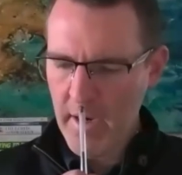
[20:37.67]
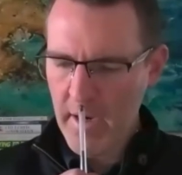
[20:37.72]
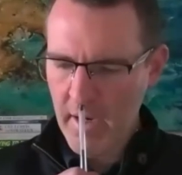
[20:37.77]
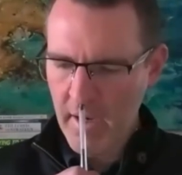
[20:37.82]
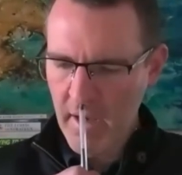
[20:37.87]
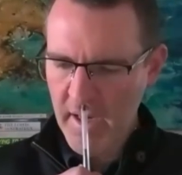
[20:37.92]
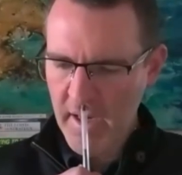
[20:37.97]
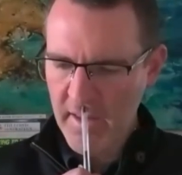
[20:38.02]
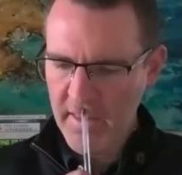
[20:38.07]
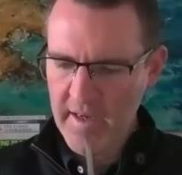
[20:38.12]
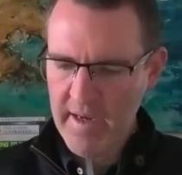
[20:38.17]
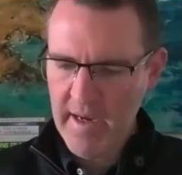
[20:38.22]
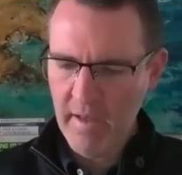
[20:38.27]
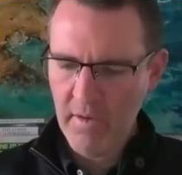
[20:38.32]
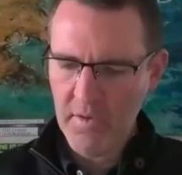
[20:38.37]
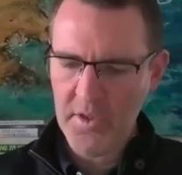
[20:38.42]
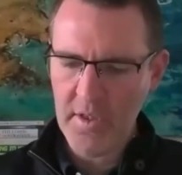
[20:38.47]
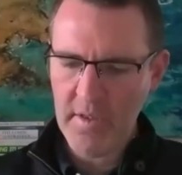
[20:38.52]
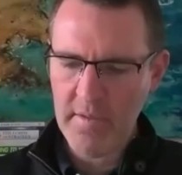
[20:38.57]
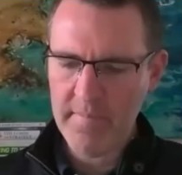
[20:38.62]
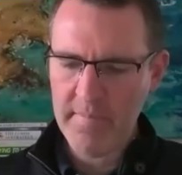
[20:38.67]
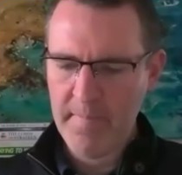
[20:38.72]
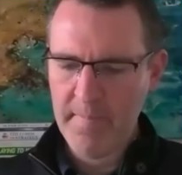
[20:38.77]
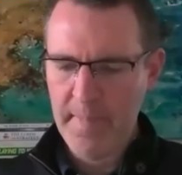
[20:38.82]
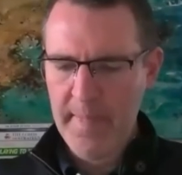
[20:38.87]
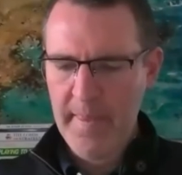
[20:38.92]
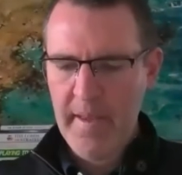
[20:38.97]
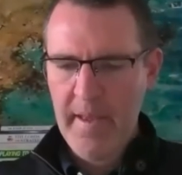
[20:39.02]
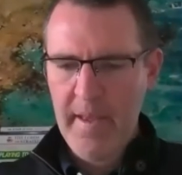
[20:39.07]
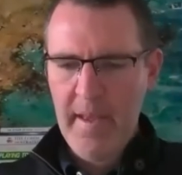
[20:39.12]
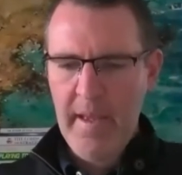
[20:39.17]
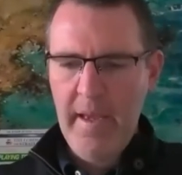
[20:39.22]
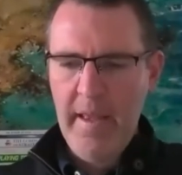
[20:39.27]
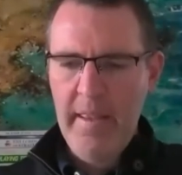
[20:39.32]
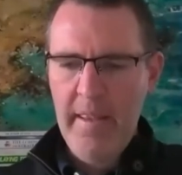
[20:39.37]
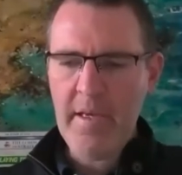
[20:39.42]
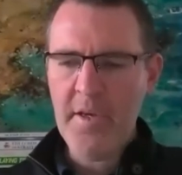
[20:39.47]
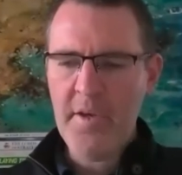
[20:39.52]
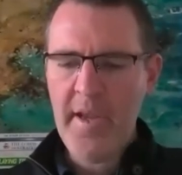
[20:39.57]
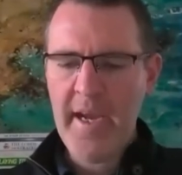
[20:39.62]
I like the analogy,
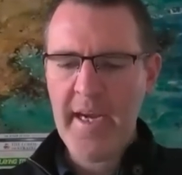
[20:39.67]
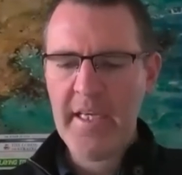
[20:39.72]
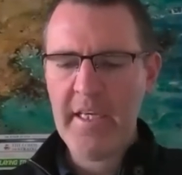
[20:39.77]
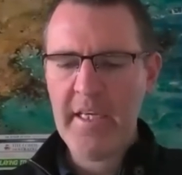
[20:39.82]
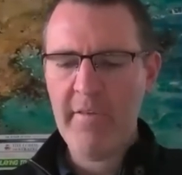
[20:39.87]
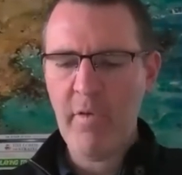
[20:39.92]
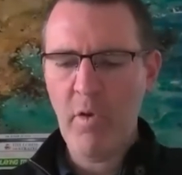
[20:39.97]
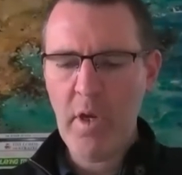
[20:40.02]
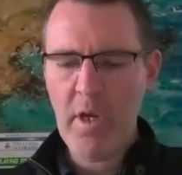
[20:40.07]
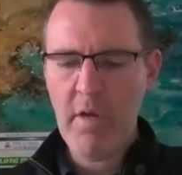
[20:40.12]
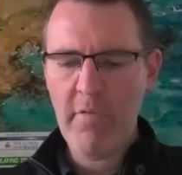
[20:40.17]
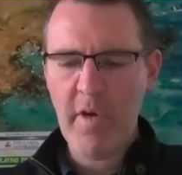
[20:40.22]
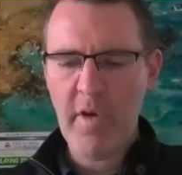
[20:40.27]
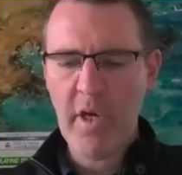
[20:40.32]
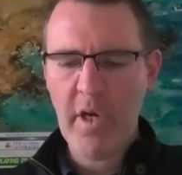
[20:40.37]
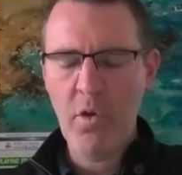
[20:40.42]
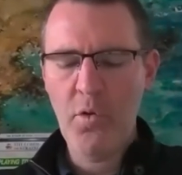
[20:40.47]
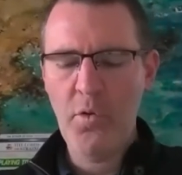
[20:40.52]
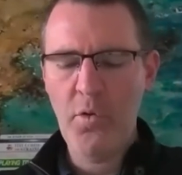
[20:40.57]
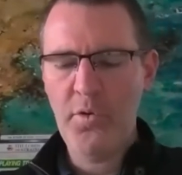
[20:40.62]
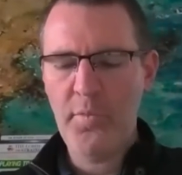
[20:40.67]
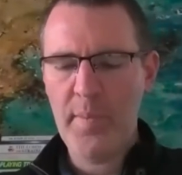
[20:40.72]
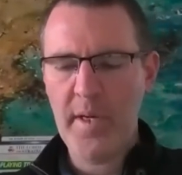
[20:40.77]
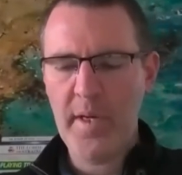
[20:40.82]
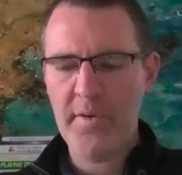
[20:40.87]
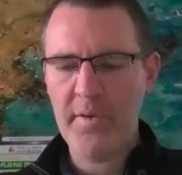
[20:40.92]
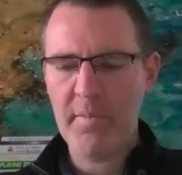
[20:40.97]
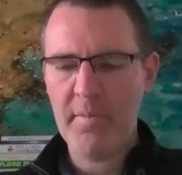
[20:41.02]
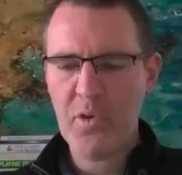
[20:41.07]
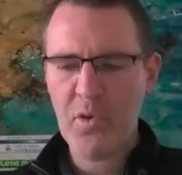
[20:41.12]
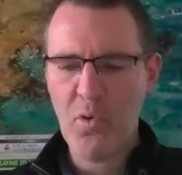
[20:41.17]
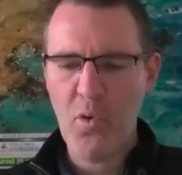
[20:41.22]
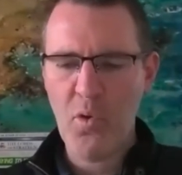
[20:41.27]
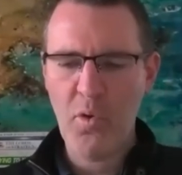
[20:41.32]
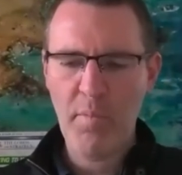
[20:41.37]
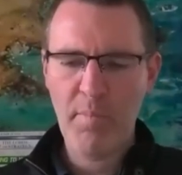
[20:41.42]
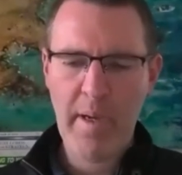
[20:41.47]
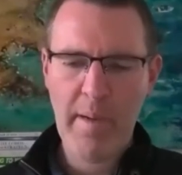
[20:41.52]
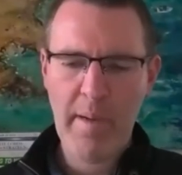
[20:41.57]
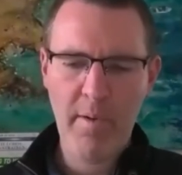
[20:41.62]
the detective looking for clues, because I'm
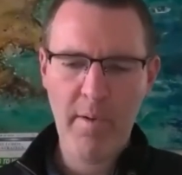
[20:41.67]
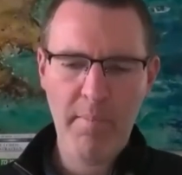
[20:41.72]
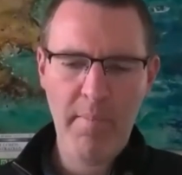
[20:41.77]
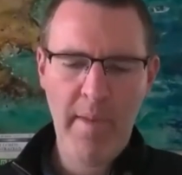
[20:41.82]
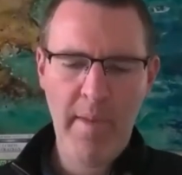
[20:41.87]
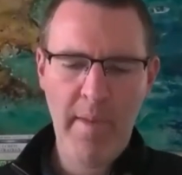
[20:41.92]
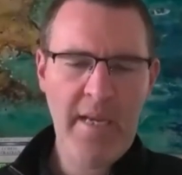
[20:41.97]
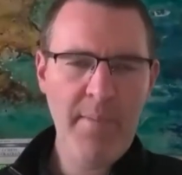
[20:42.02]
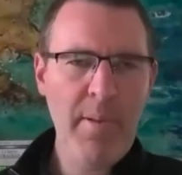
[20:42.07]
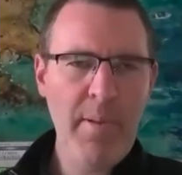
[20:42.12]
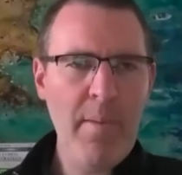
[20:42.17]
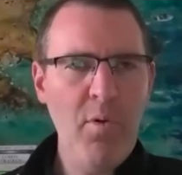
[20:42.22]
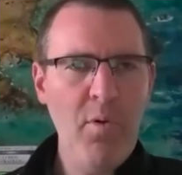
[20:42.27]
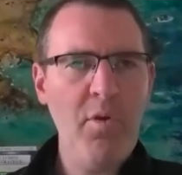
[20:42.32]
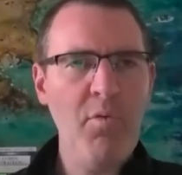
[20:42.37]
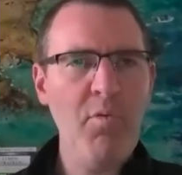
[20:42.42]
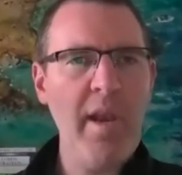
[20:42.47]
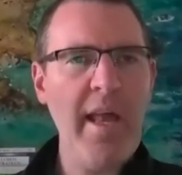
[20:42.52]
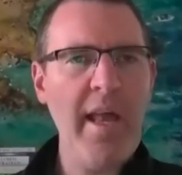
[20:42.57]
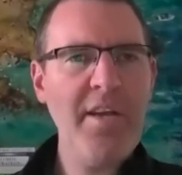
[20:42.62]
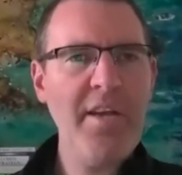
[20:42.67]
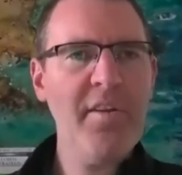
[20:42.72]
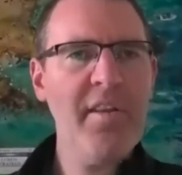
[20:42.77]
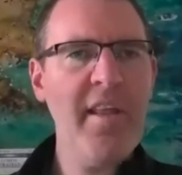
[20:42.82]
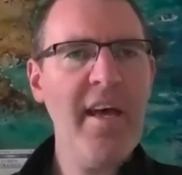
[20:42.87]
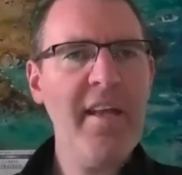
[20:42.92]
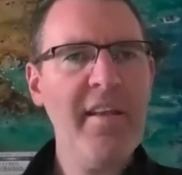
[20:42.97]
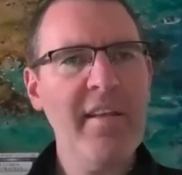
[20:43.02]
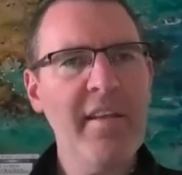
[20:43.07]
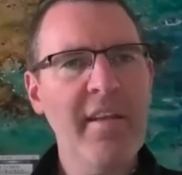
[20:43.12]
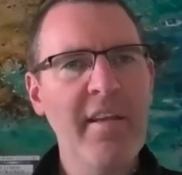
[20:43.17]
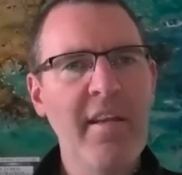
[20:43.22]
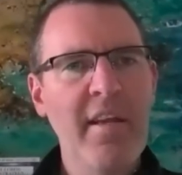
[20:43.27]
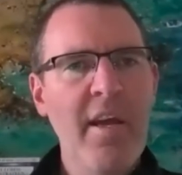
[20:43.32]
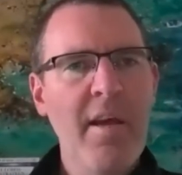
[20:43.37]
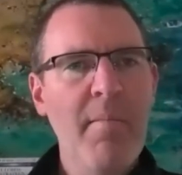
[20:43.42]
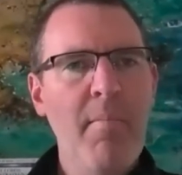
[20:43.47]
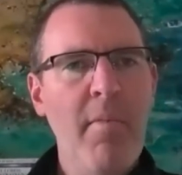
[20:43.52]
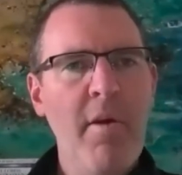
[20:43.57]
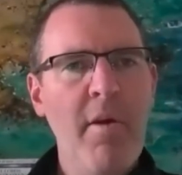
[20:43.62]
sure many people could relate to that.
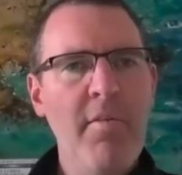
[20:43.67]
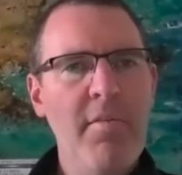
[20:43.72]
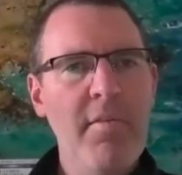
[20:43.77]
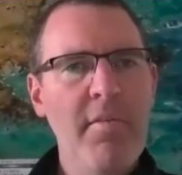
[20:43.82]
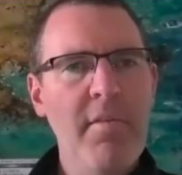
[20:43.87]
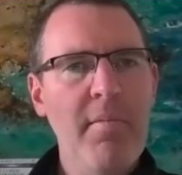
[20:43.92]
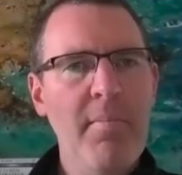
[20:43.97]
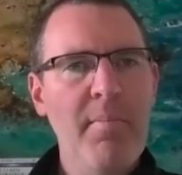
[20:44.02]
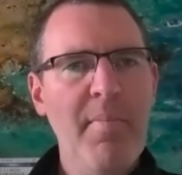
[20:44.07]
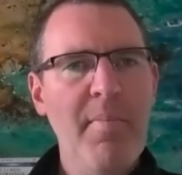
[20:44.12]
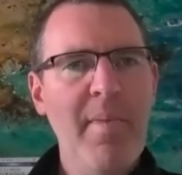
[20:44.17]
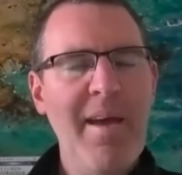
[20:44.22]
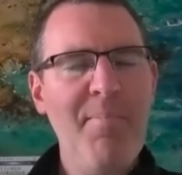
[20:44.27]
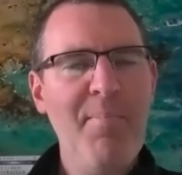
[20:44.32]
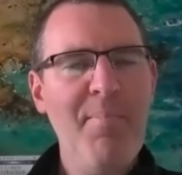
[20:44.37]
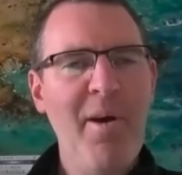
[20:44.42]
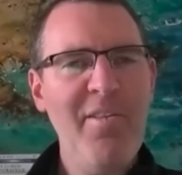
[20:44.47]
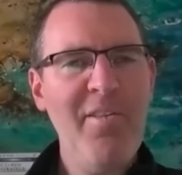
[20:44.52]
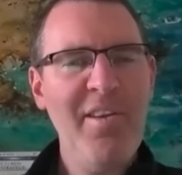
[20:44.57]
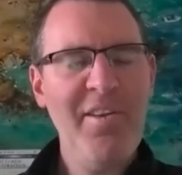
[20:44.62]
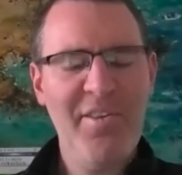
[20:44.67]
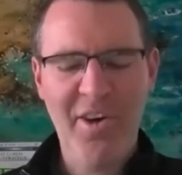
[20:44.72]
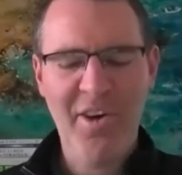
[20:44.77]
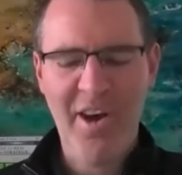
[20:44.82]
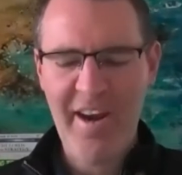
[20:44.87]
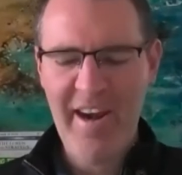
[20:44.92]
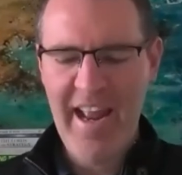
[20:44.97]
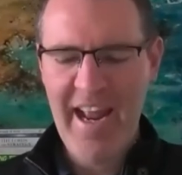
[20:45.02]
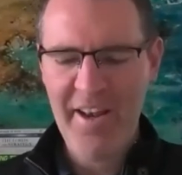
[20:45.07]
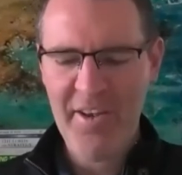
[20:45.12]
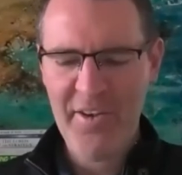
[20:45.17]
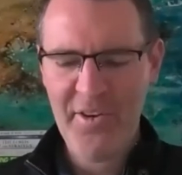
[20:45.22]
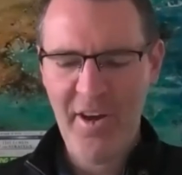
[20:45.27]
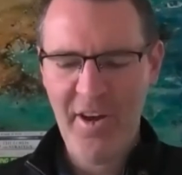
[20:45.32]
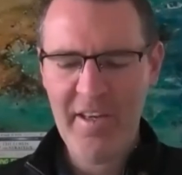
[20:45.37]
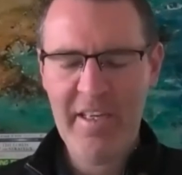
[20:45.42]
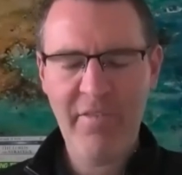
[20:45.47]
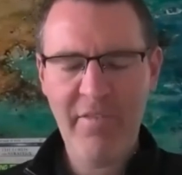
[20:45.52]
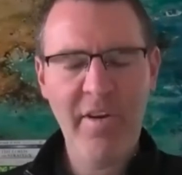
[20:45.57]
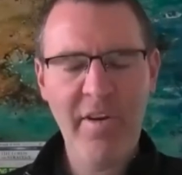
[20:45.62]
Both inside and
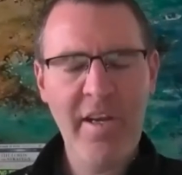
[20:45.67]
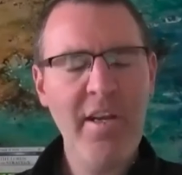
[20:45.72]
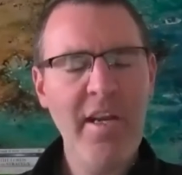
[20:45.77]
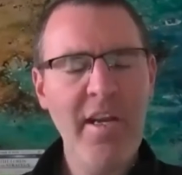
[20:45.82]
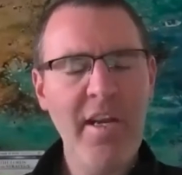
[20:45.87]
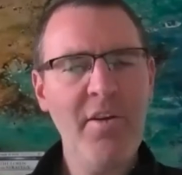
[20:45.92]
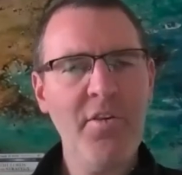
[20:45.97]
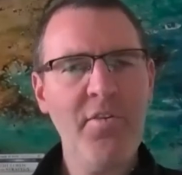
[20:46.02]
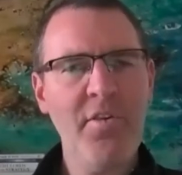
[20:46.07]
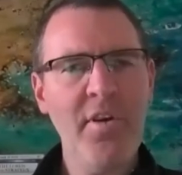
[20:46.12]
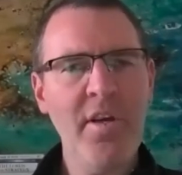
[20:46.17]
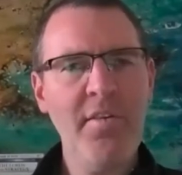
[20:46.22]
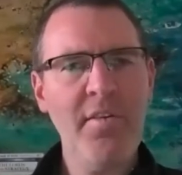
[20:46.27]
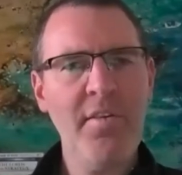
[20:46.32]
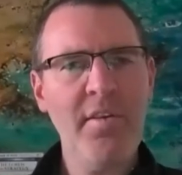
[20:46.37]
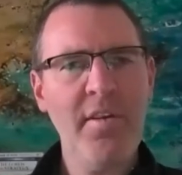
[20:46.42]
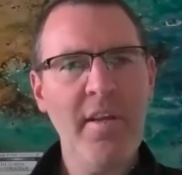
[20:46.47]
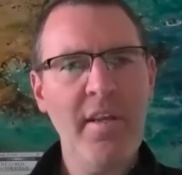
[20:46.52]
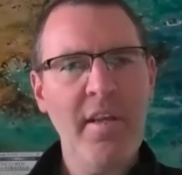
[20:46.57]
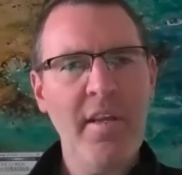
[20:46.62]
outside different industries.